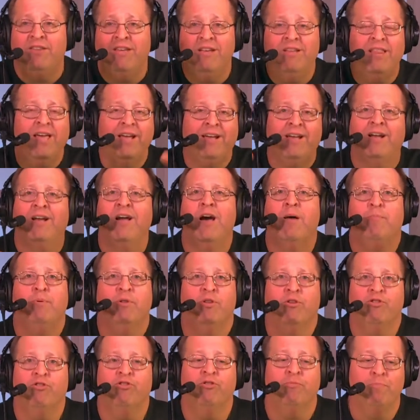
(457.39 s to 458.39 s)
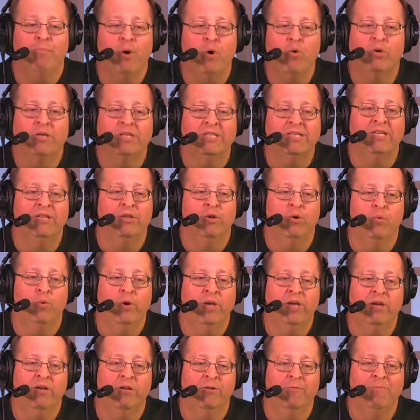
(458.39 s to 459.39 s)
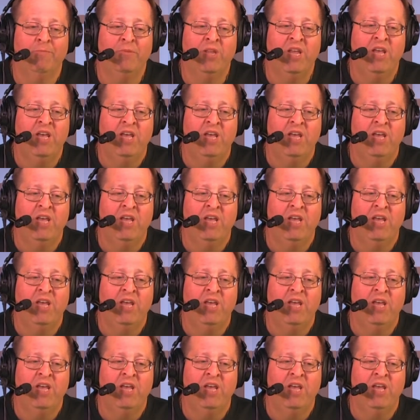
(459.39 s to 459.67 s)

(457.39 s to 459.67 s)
like a couple of spokes in the wheel.